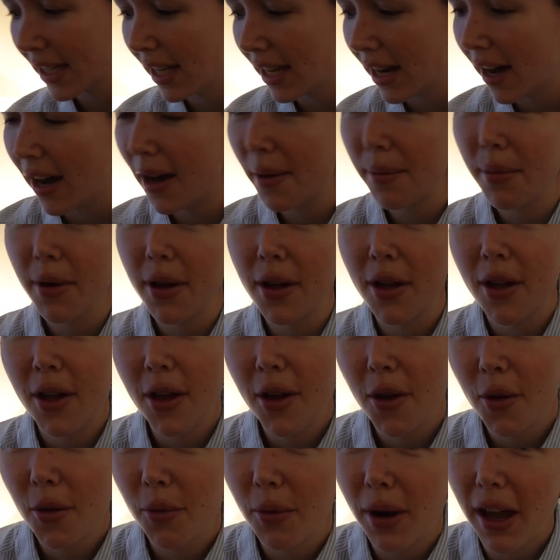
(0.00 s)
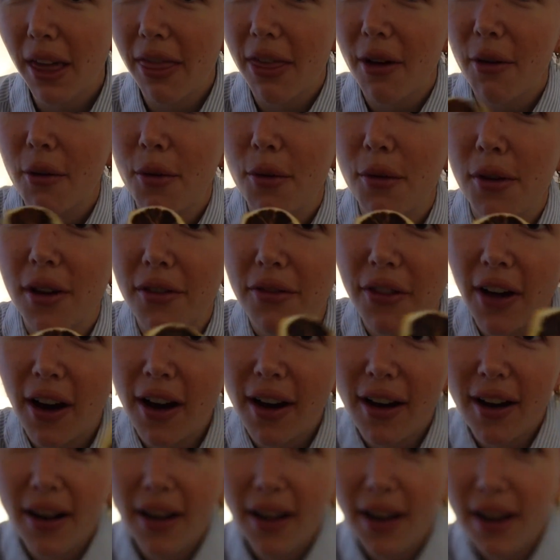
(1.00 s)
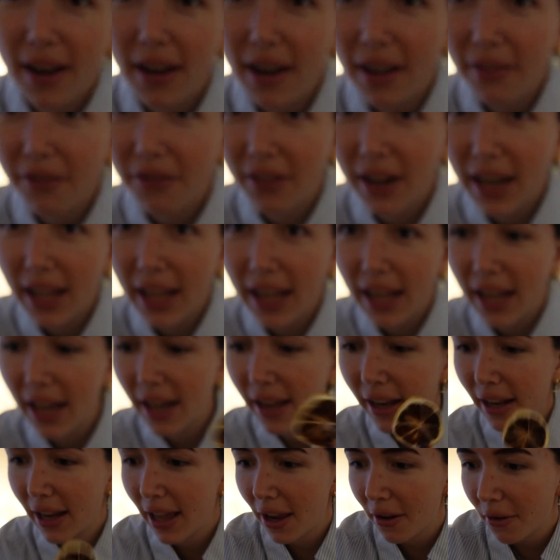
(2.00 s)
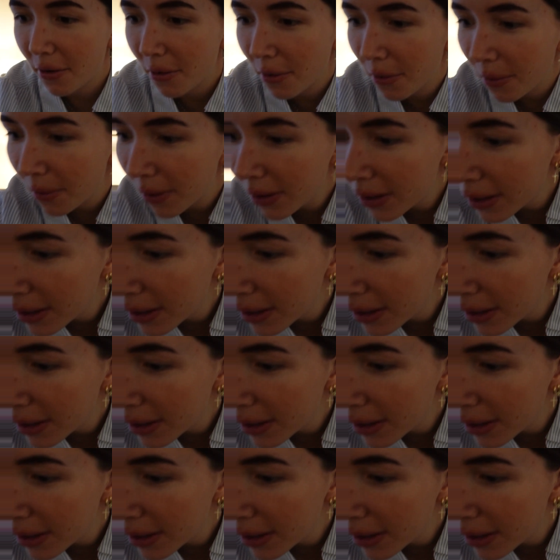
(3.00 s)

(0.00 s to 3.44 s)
it up with all of our lovely little